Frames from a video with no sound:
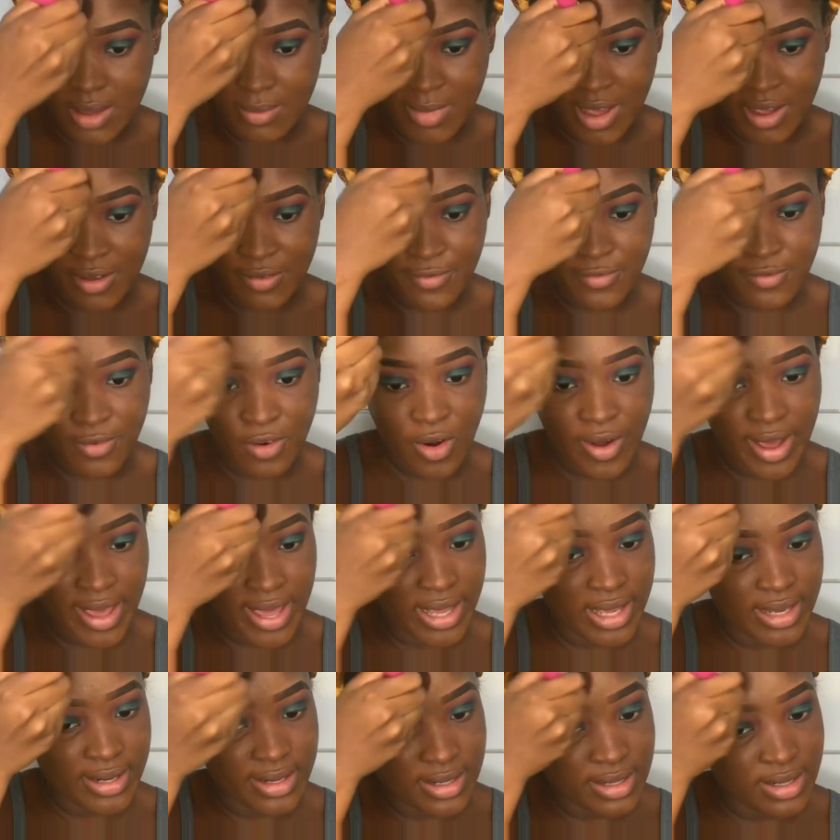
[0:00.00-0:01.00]
And my
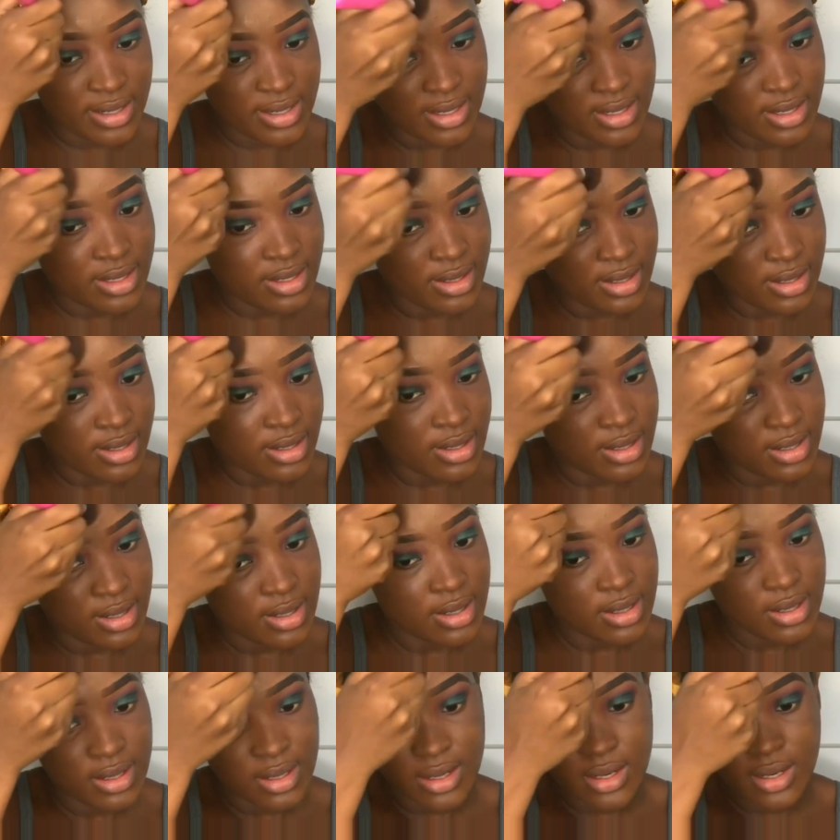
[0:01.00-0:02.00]
forehead,
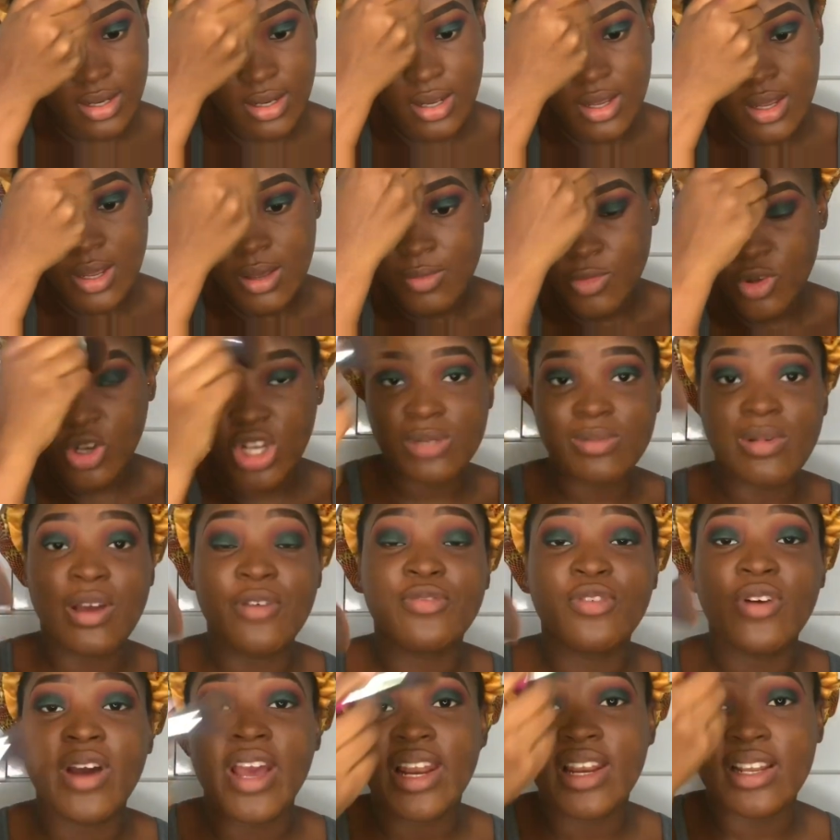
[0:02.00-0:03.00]
because
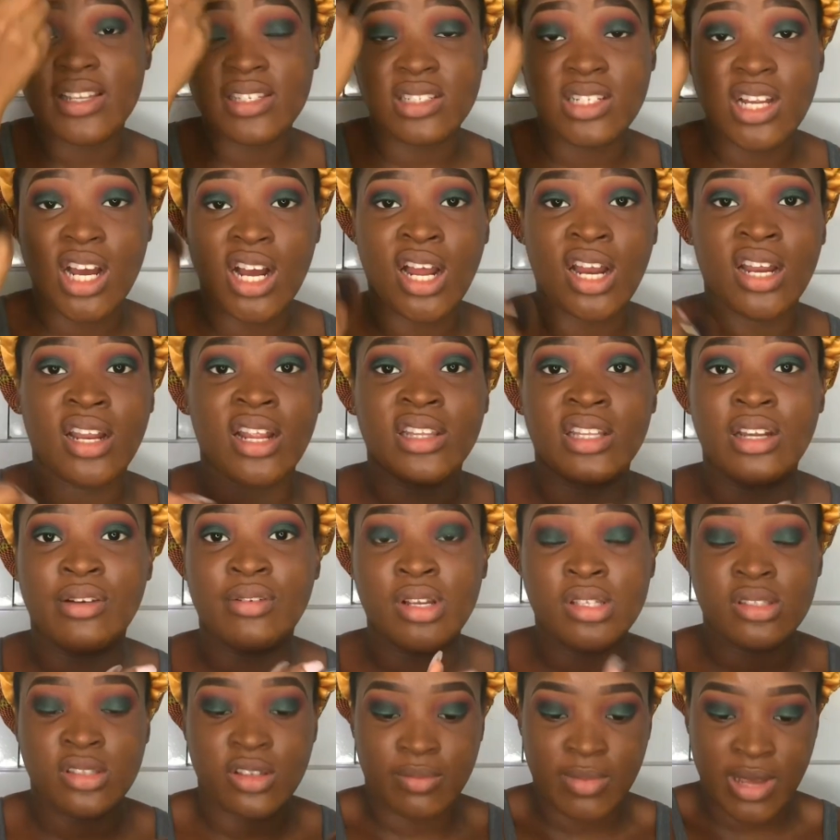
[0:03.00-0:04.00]
my forehead is darker than
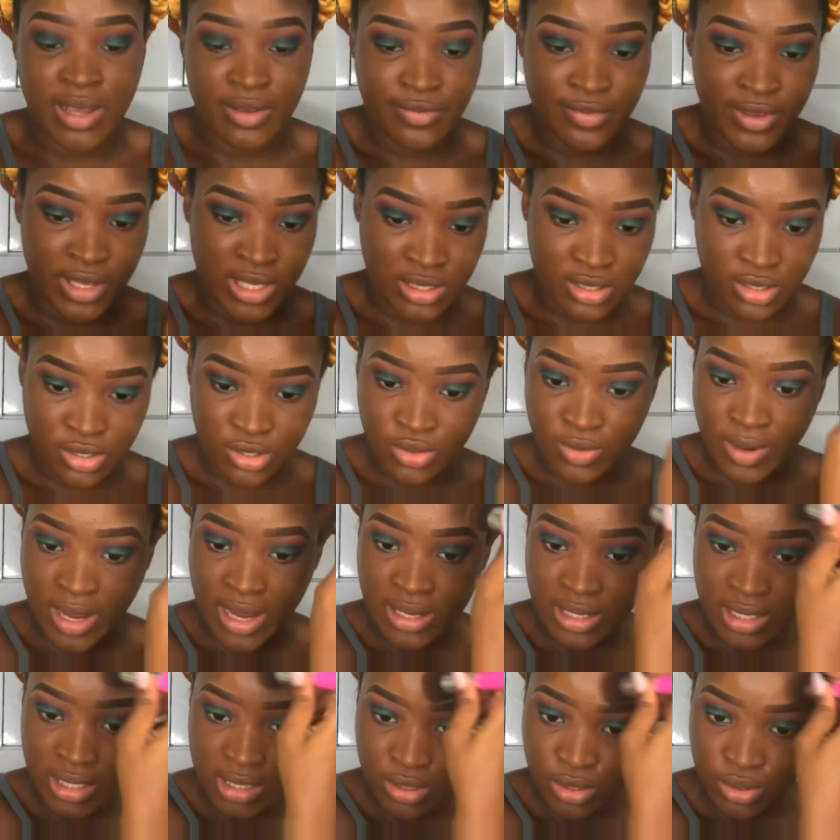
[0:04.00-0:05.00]
the rest of my face, so
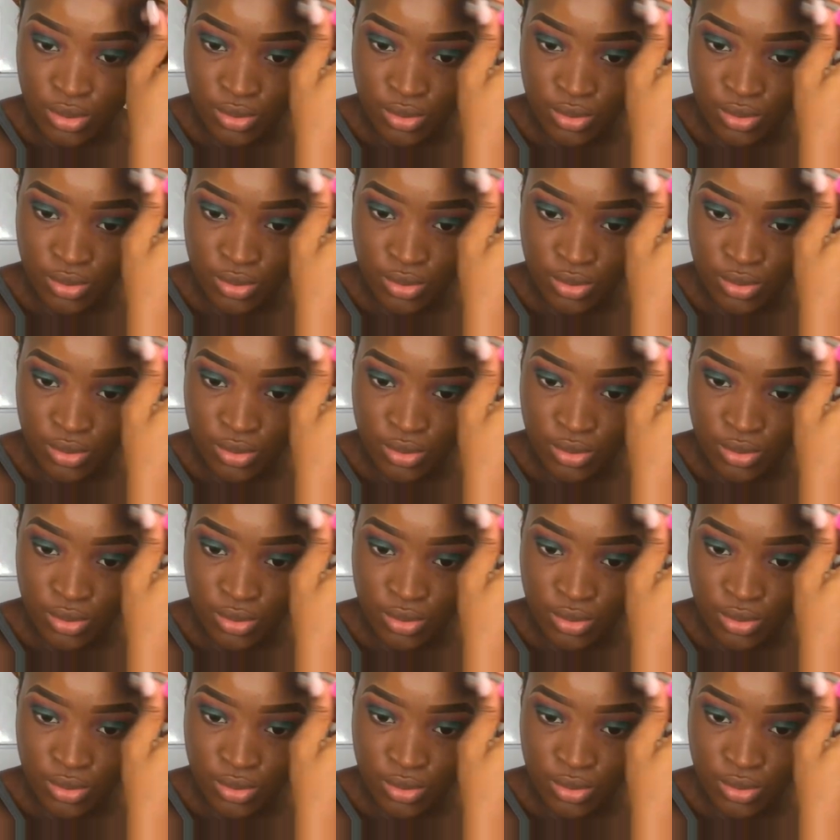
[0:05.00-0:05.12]
I